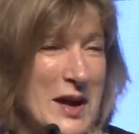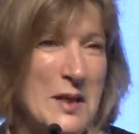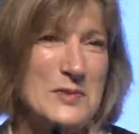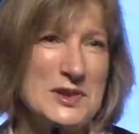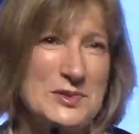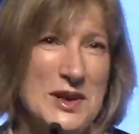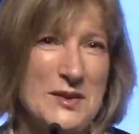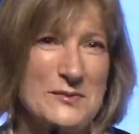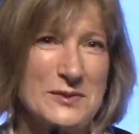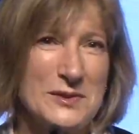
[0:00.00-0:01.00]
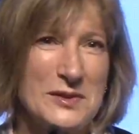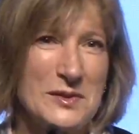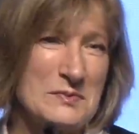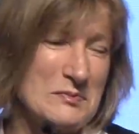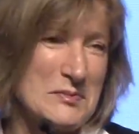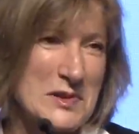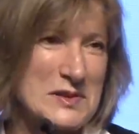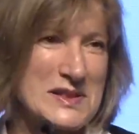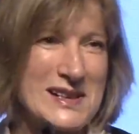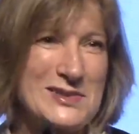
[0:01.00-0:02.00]
happy to have a
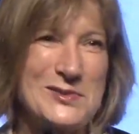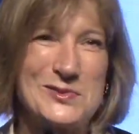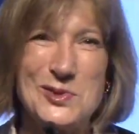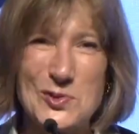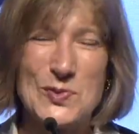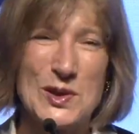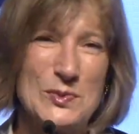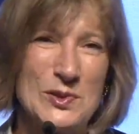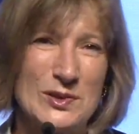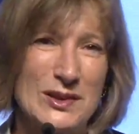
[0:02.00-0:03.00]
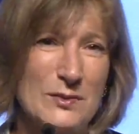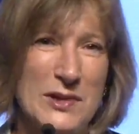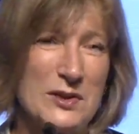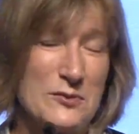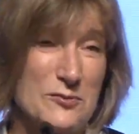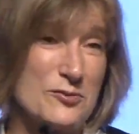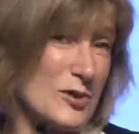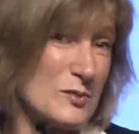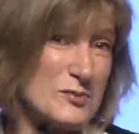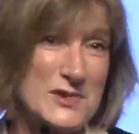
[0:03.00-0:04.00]
set of new people coming
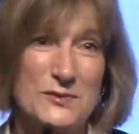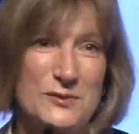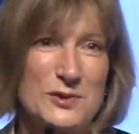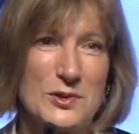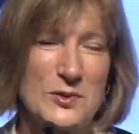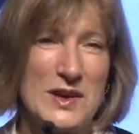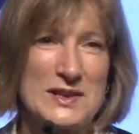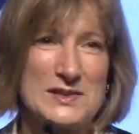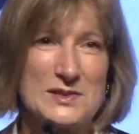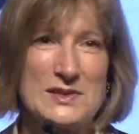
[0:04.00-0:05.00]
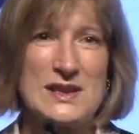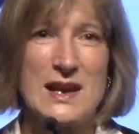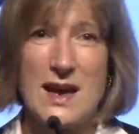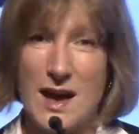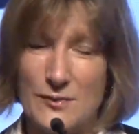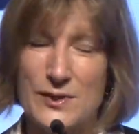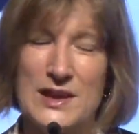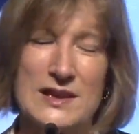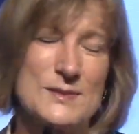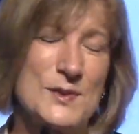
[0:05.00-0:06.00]
from different horizons, having
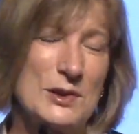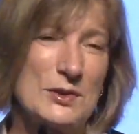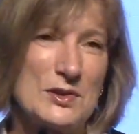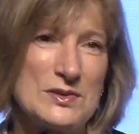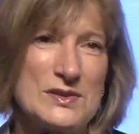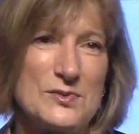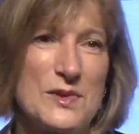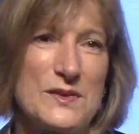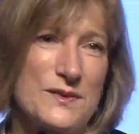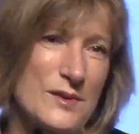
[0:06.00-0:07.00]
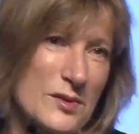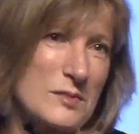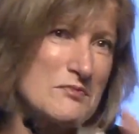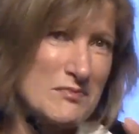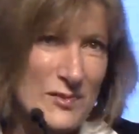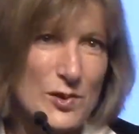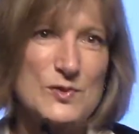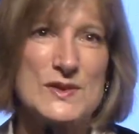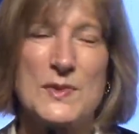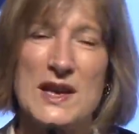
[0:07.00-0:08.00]
experience with the new
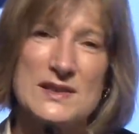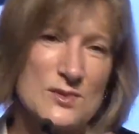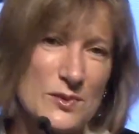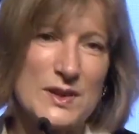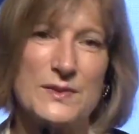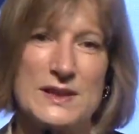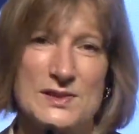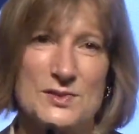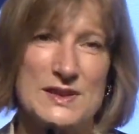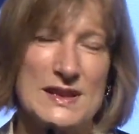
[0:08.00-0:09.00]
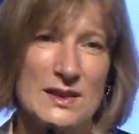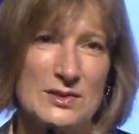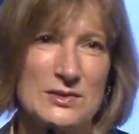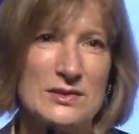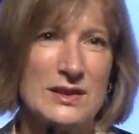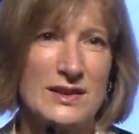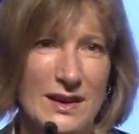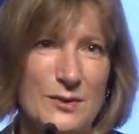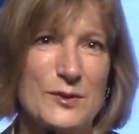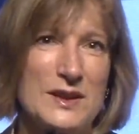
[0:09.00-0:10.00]
space or investor sector, and I
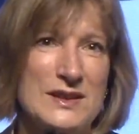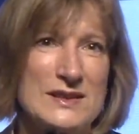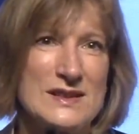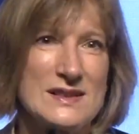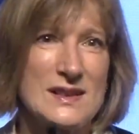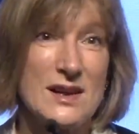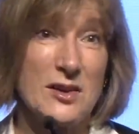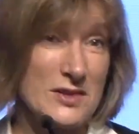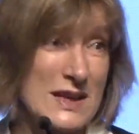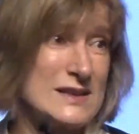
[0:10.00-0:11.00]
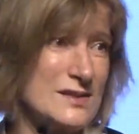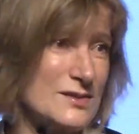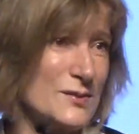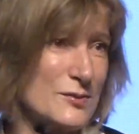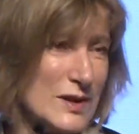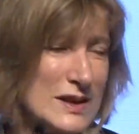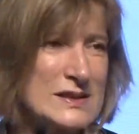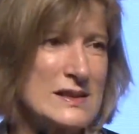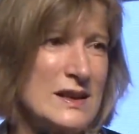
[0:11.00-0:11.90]
think this is an asset for us.